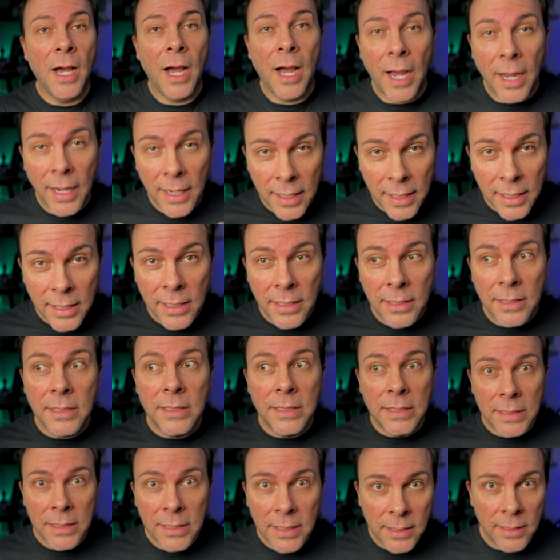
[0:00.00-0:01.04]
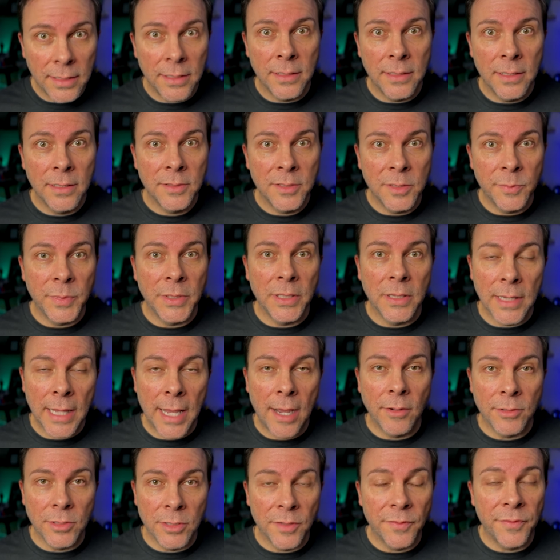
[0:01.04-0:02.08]
I need to be
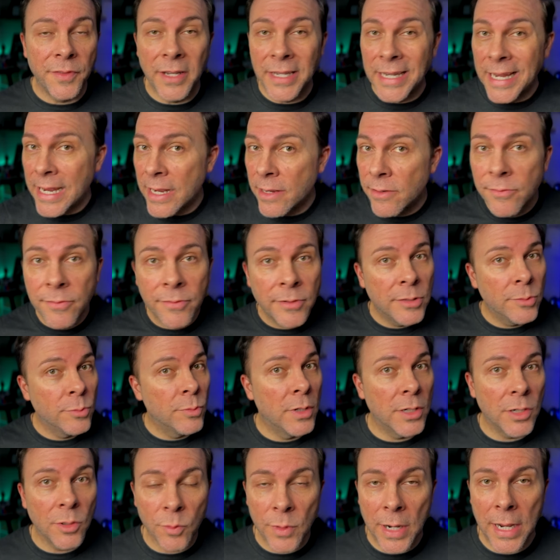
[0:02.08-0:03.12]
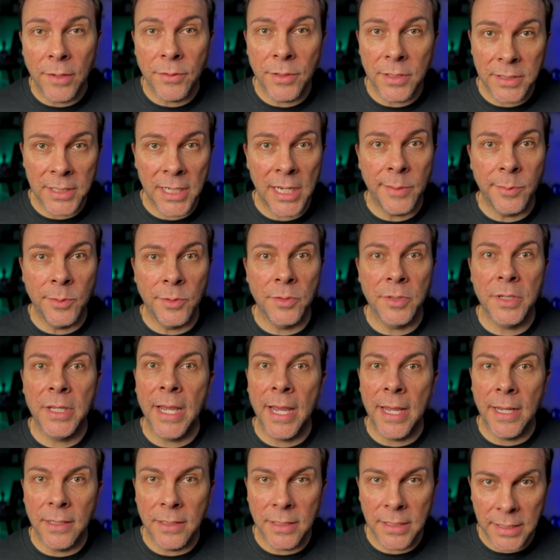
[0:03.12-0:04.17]
loud enough that everyone around the table
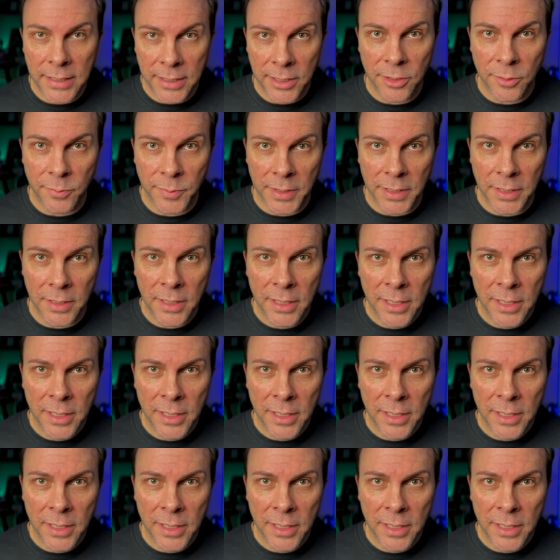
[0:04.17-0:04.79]
can hear me.